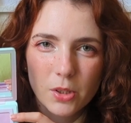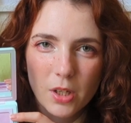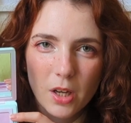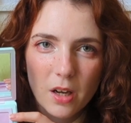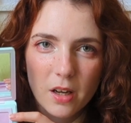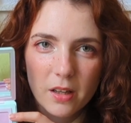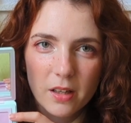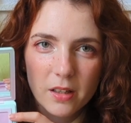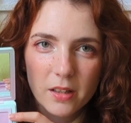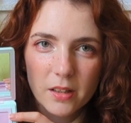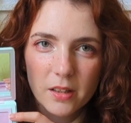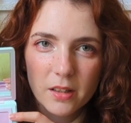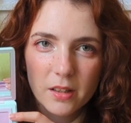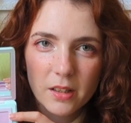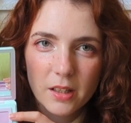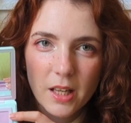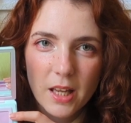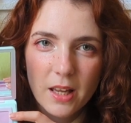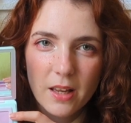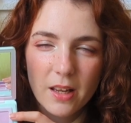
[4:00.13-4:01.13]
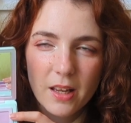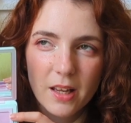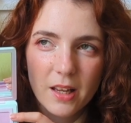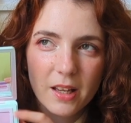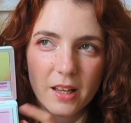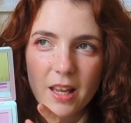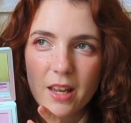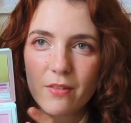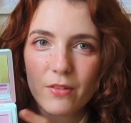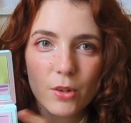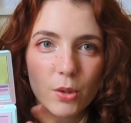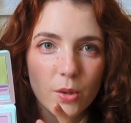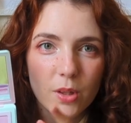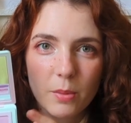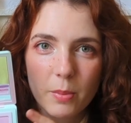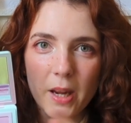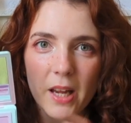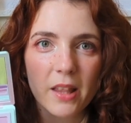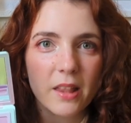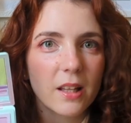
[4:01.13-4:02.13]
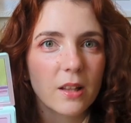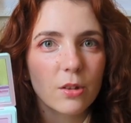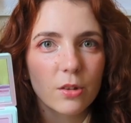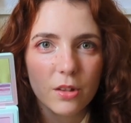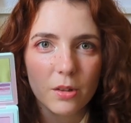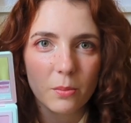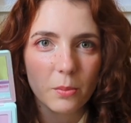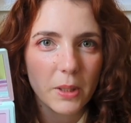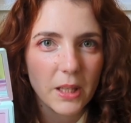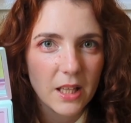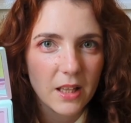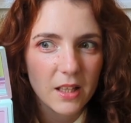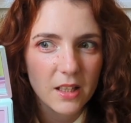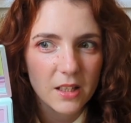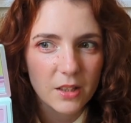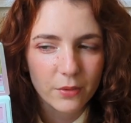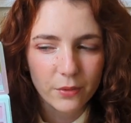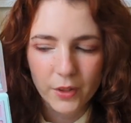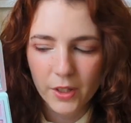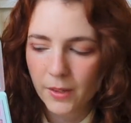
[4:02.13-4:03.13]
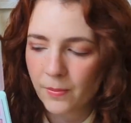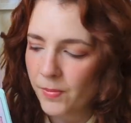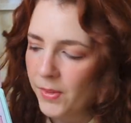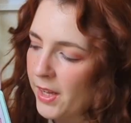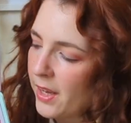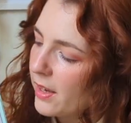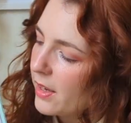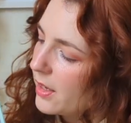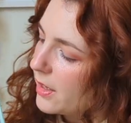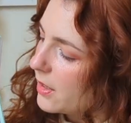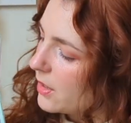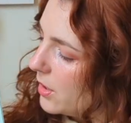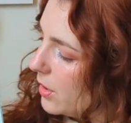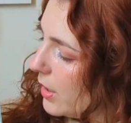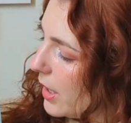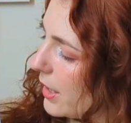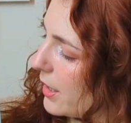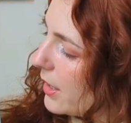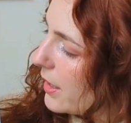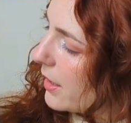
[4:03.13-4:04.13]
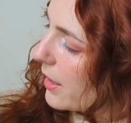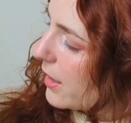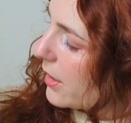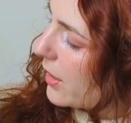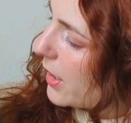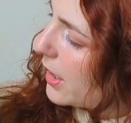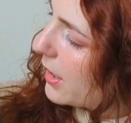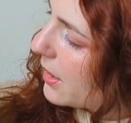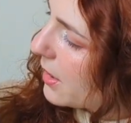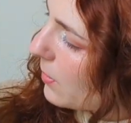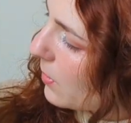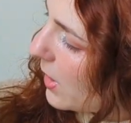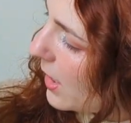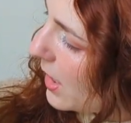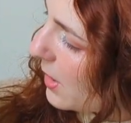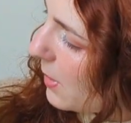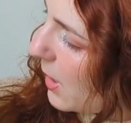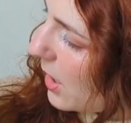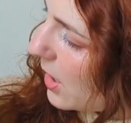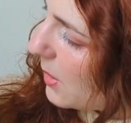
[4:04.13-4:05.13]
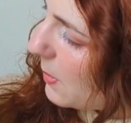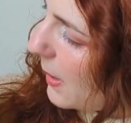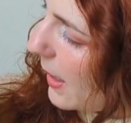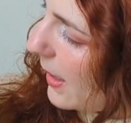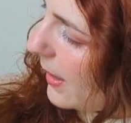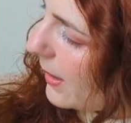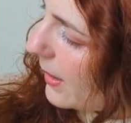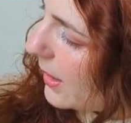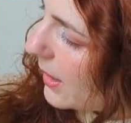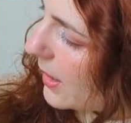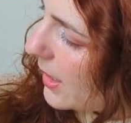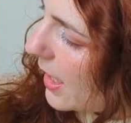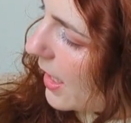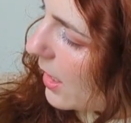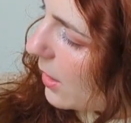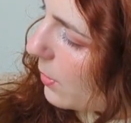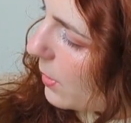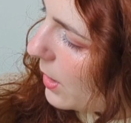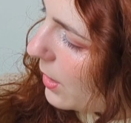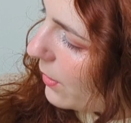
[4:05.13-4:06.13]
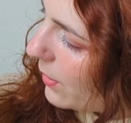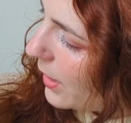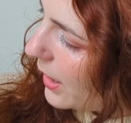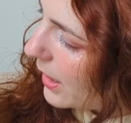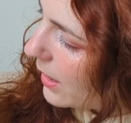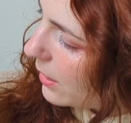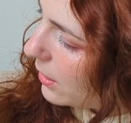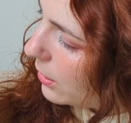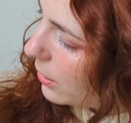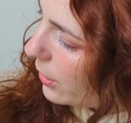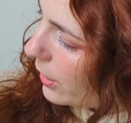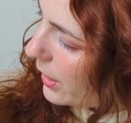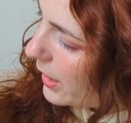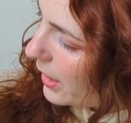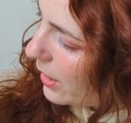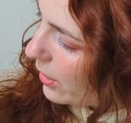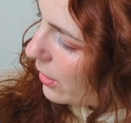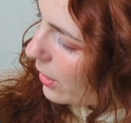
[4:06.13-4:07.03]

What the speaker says: darker, even though in the pan they look completely different. So I think there are some things about this palette that take a bit of like a learning